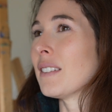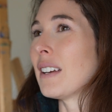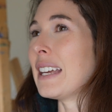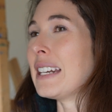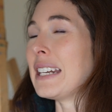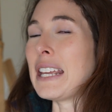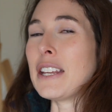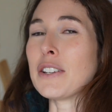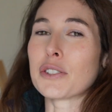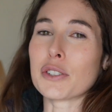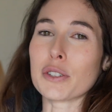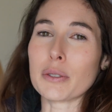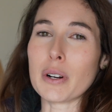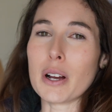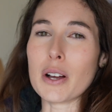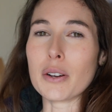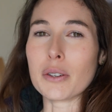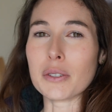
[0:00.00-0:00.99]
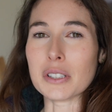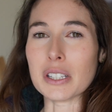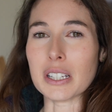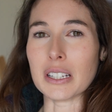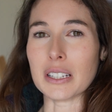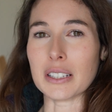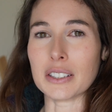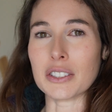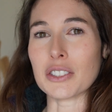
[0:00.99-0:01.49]
an intro
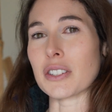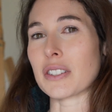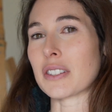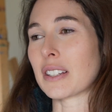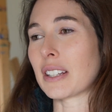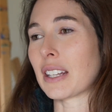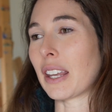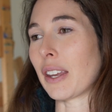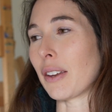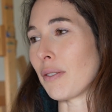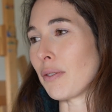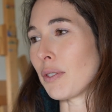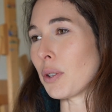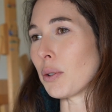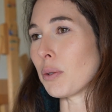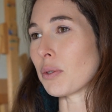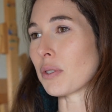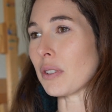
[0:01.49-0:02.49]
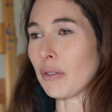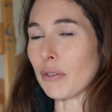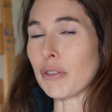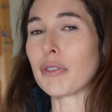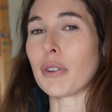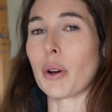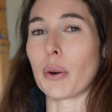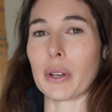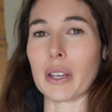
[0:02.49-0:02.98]
to just give you some
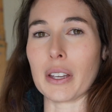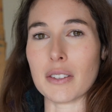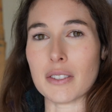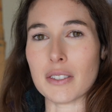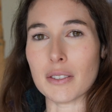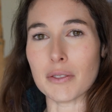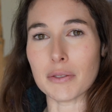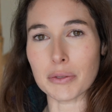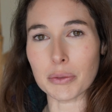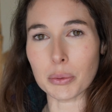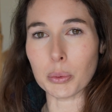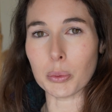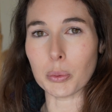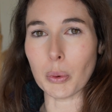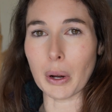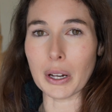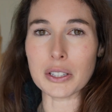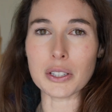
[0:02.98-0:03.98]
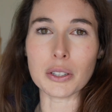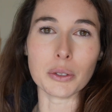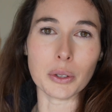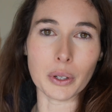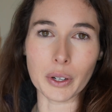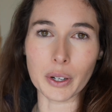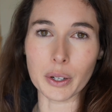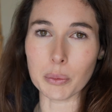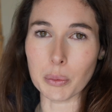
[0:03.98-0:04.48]
focus of what to
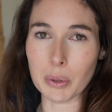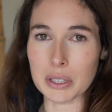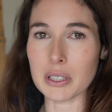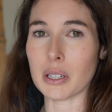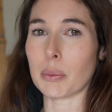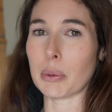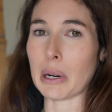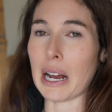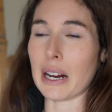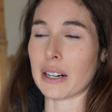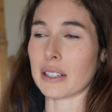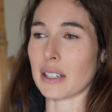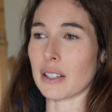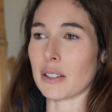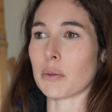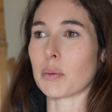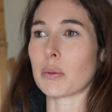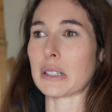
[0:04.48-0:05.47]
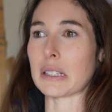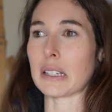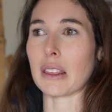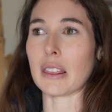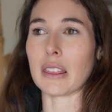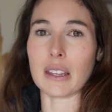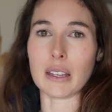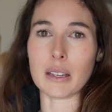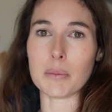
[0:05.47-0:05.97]
learn, what to practice, what to
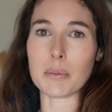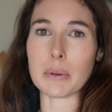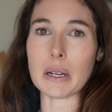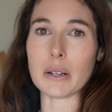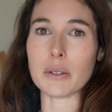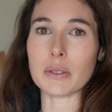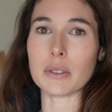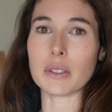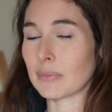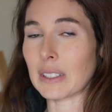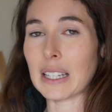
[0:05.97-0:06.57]
think about,